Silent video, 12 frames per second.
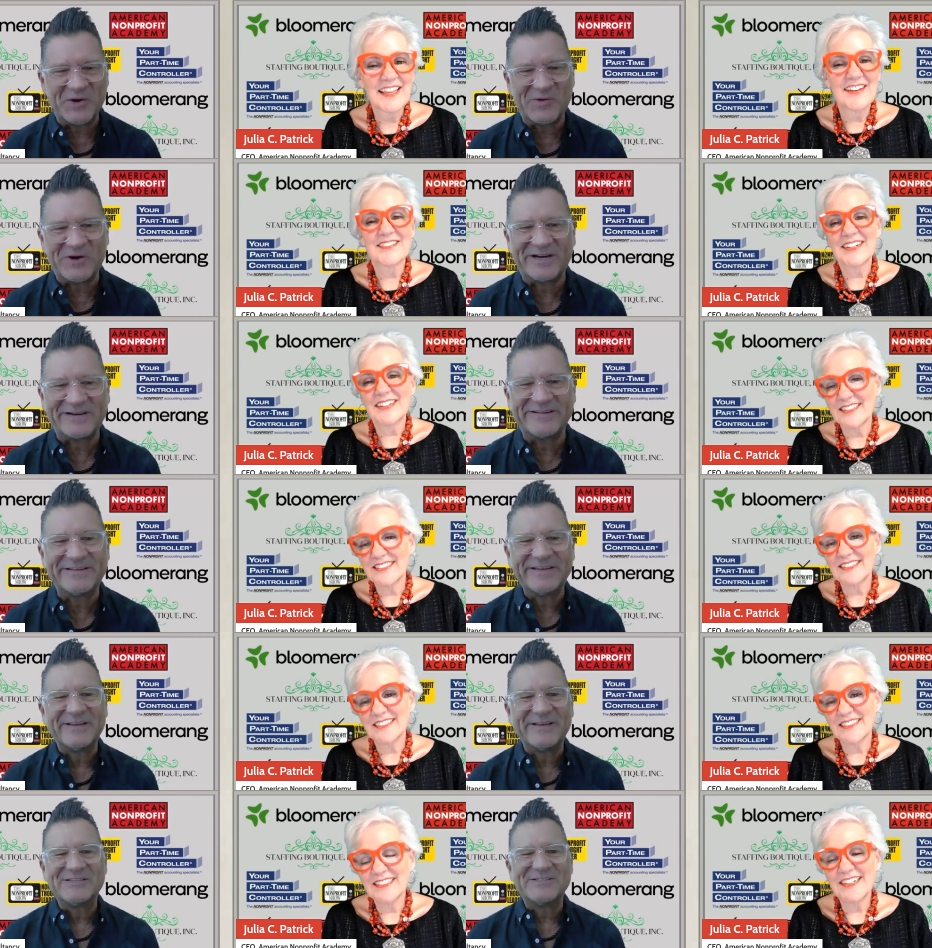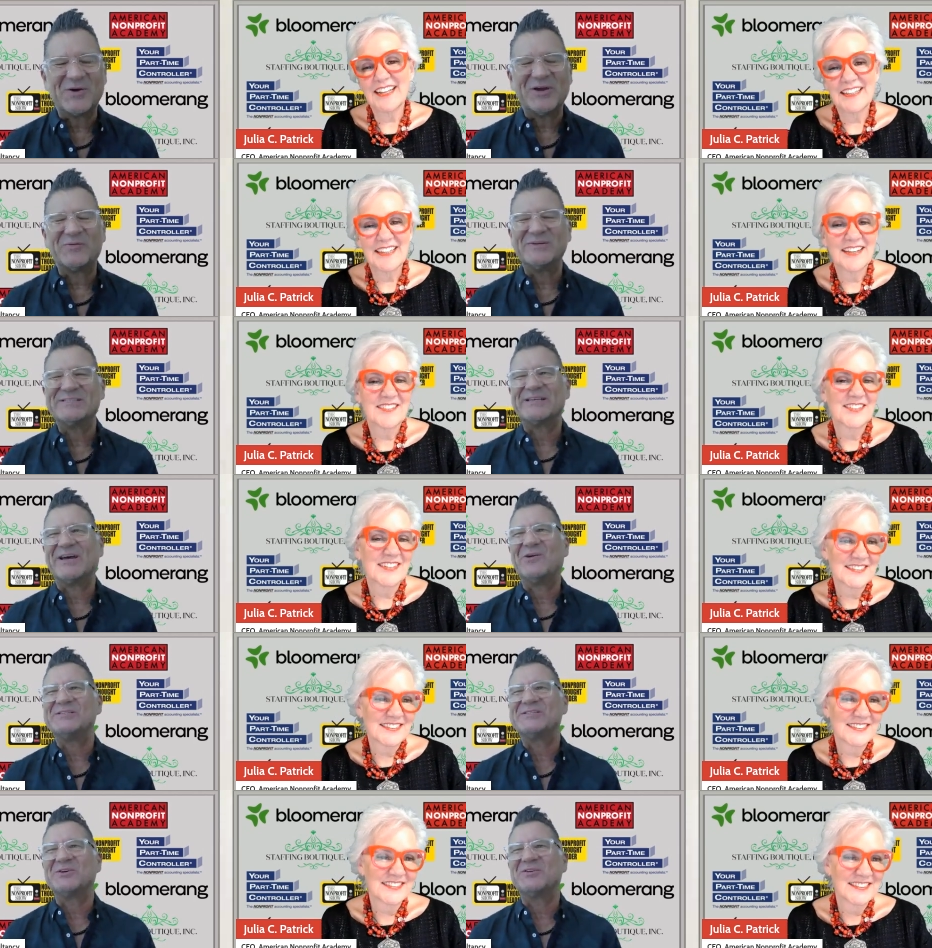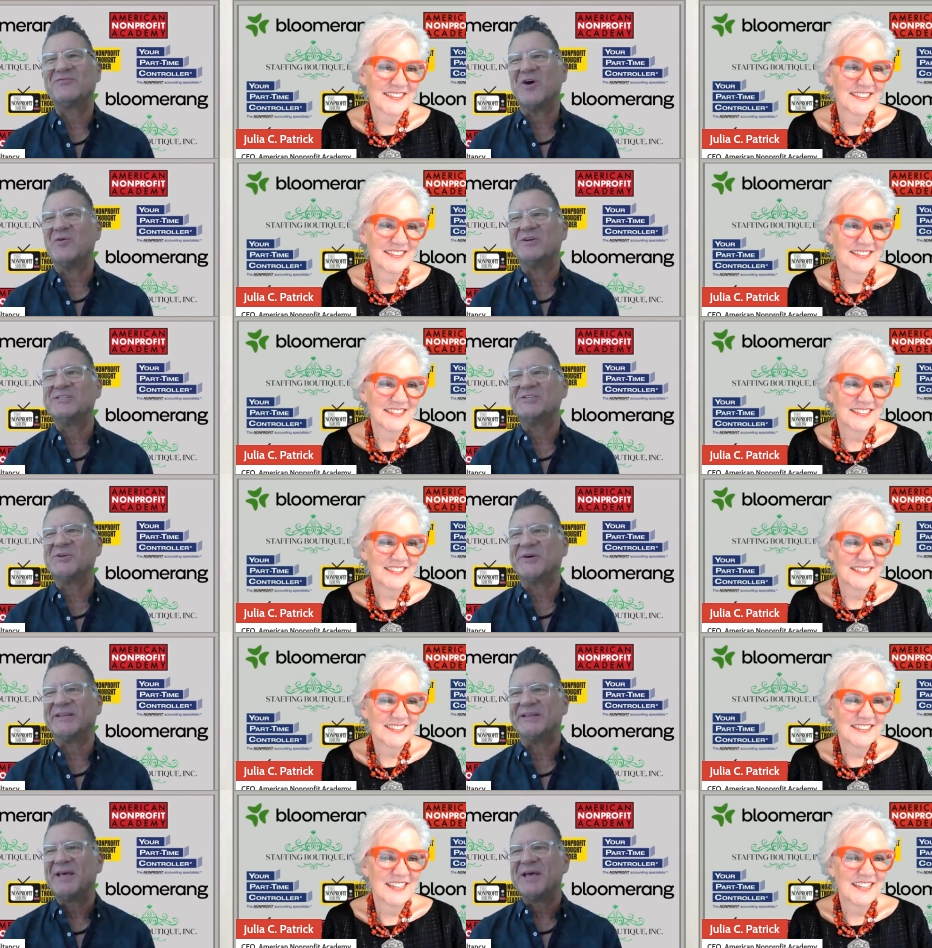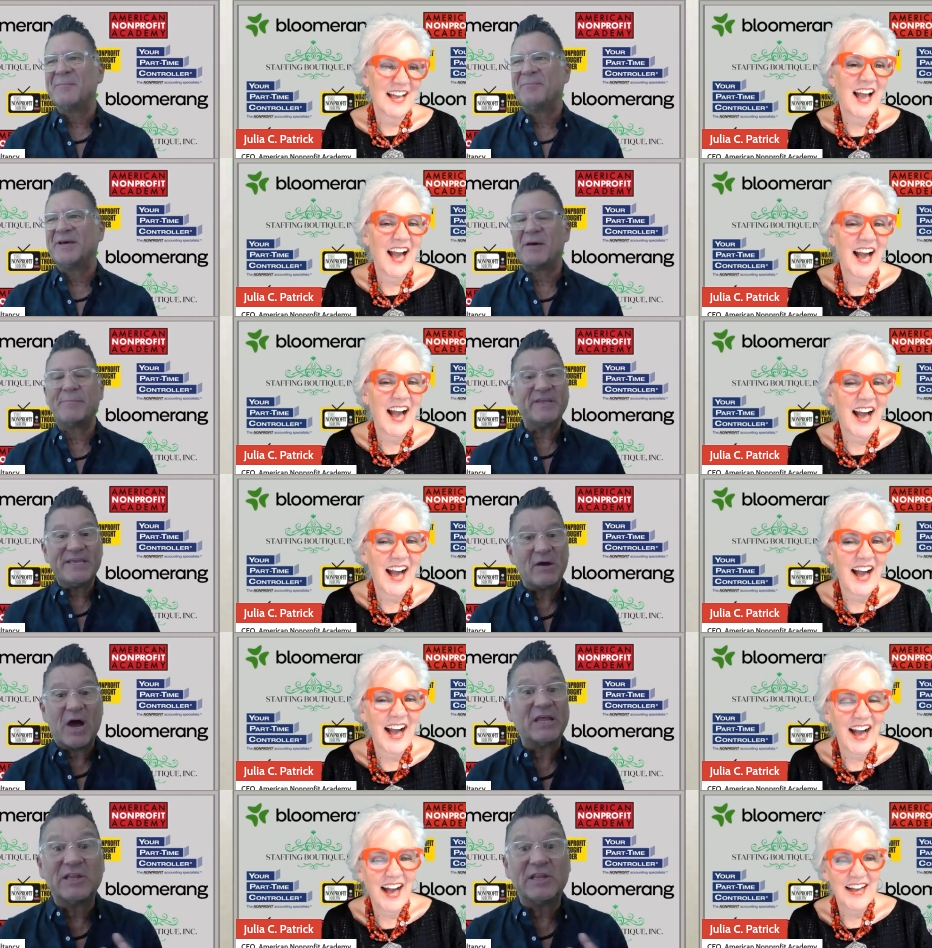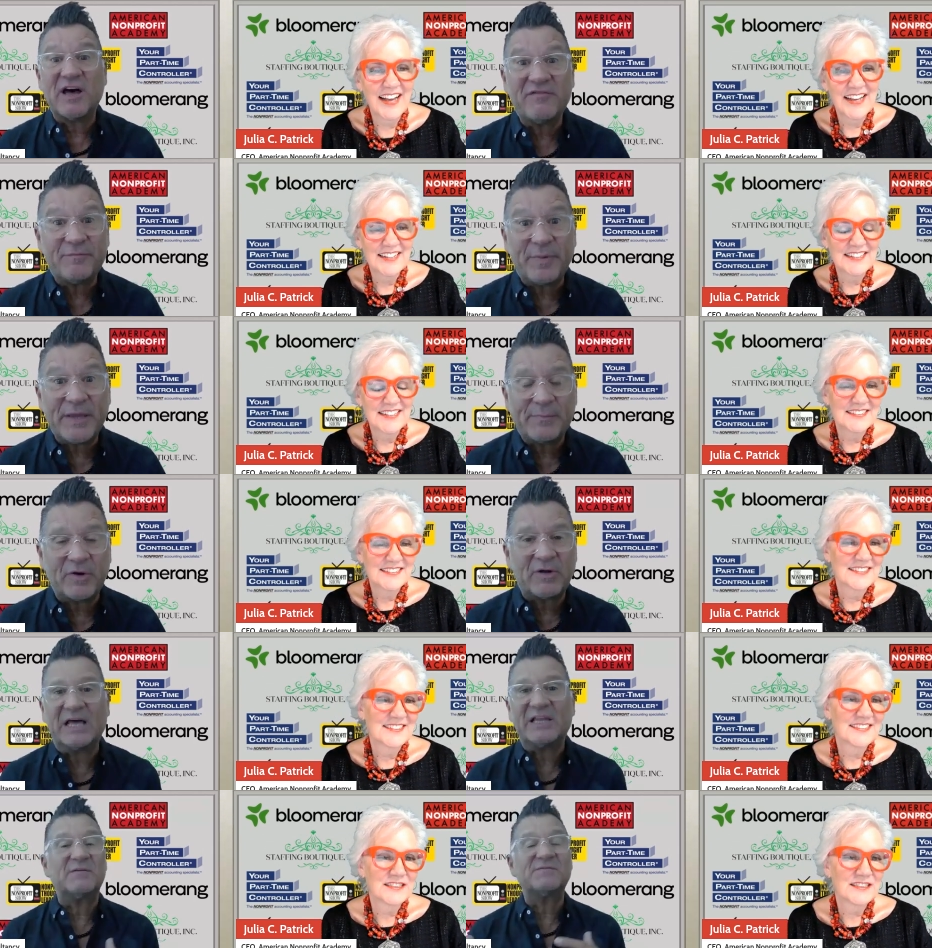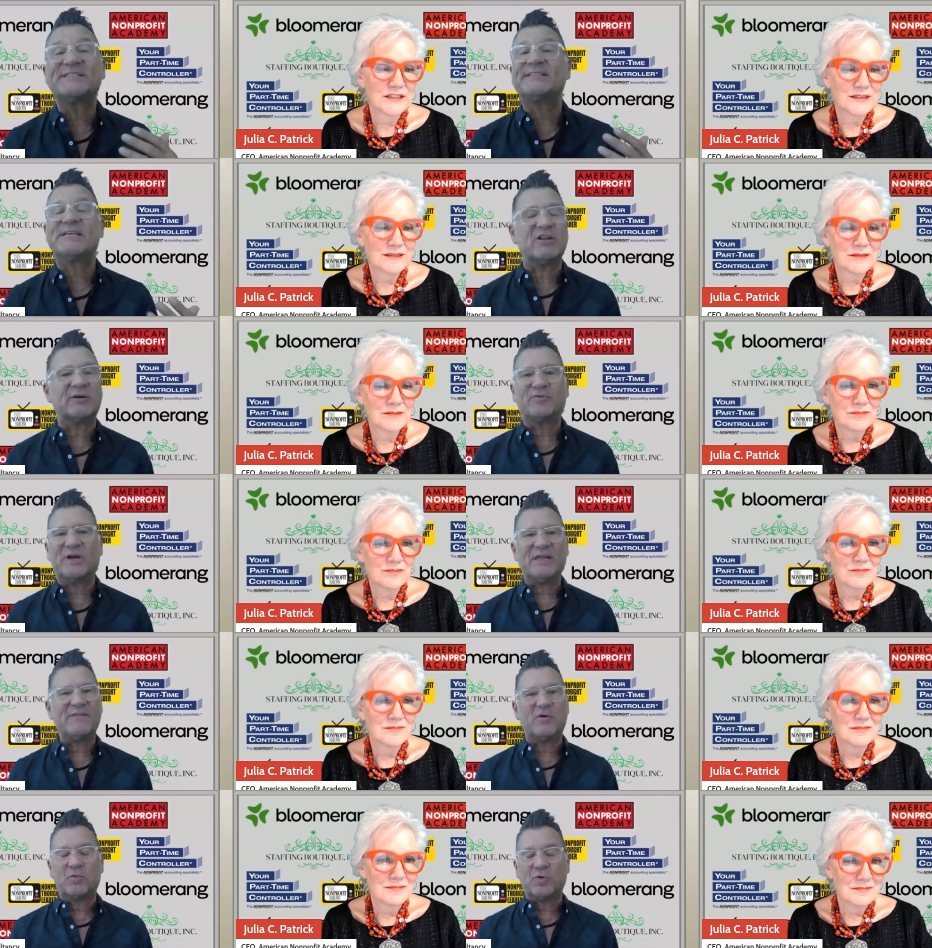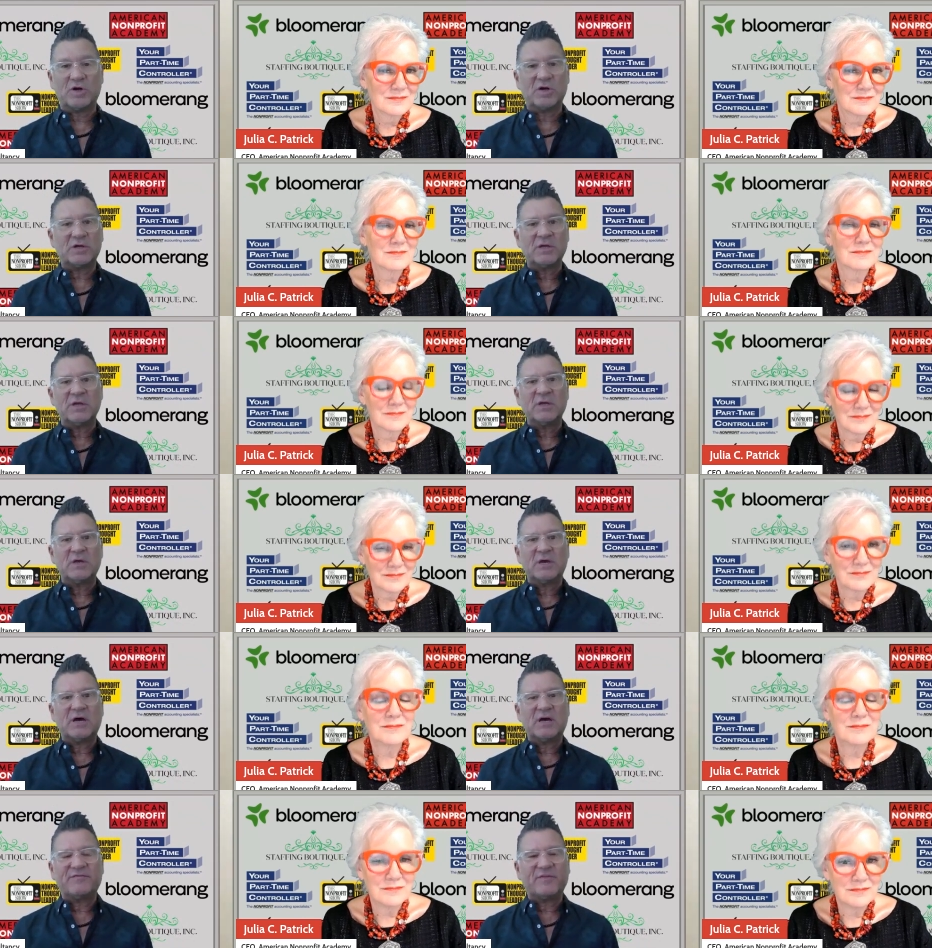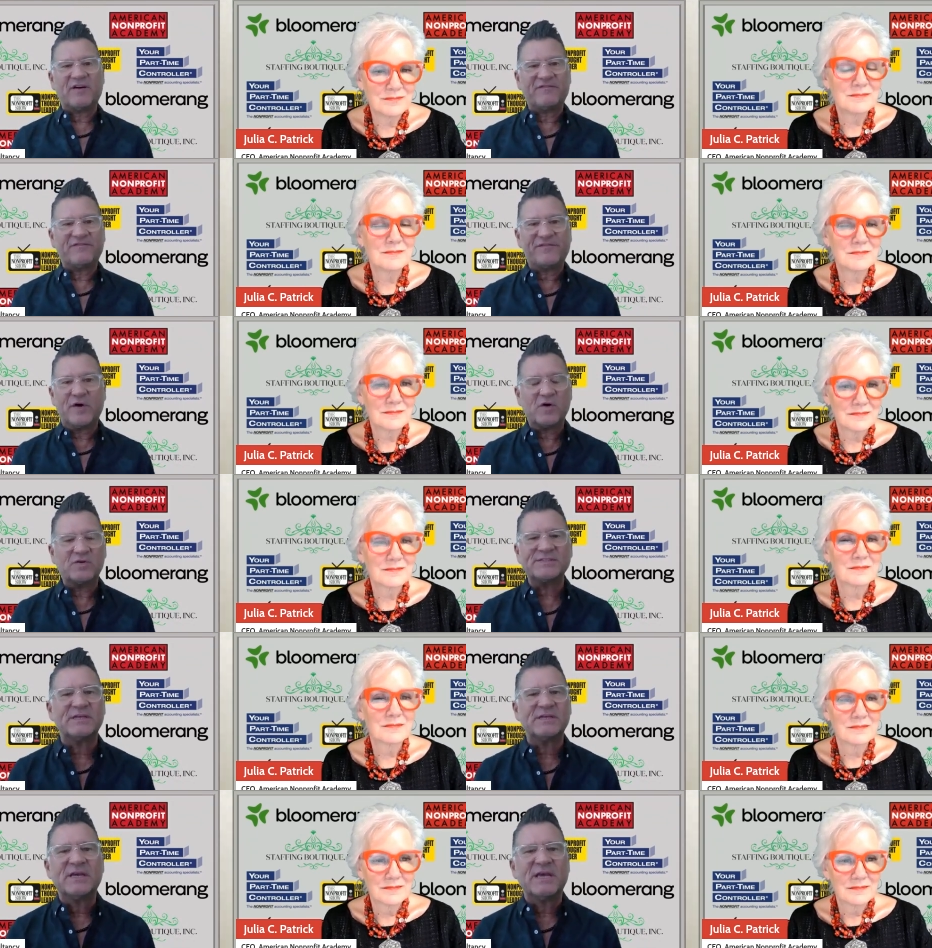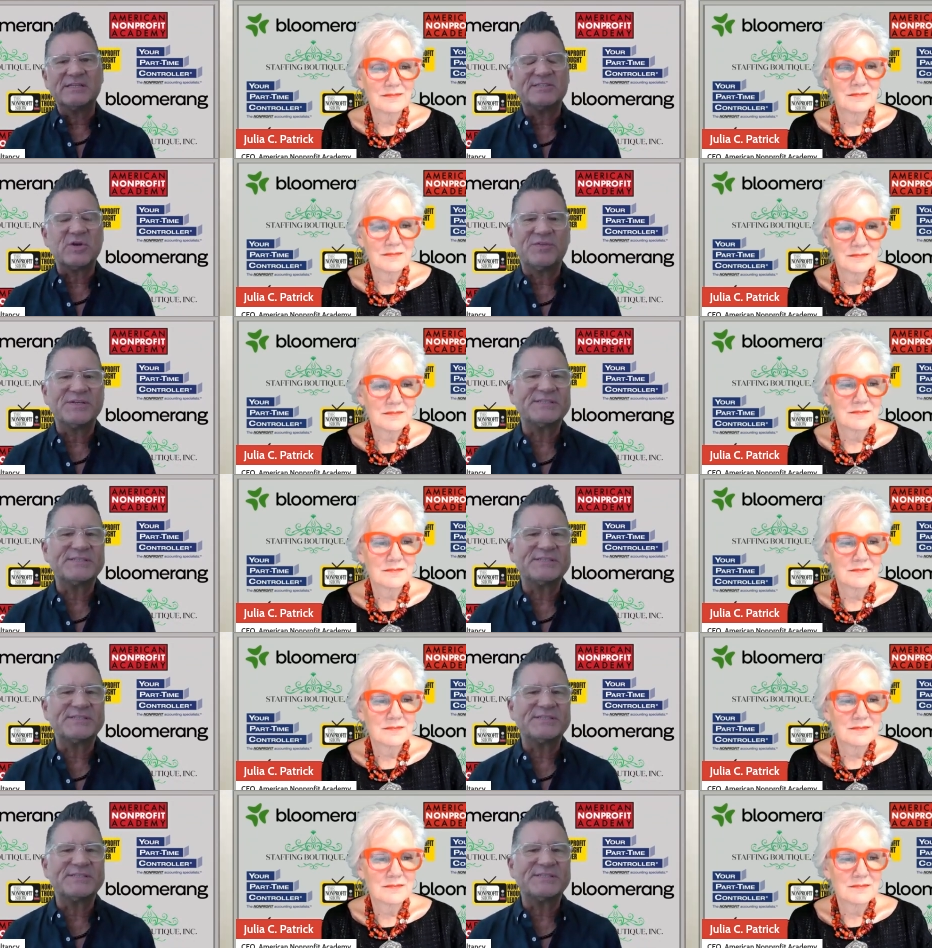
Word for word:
Speaker 1: uh, so I always I always look forward to it. But uh, but yeah, I love people. I love celebrating the work of mm-hmm. of folks, and so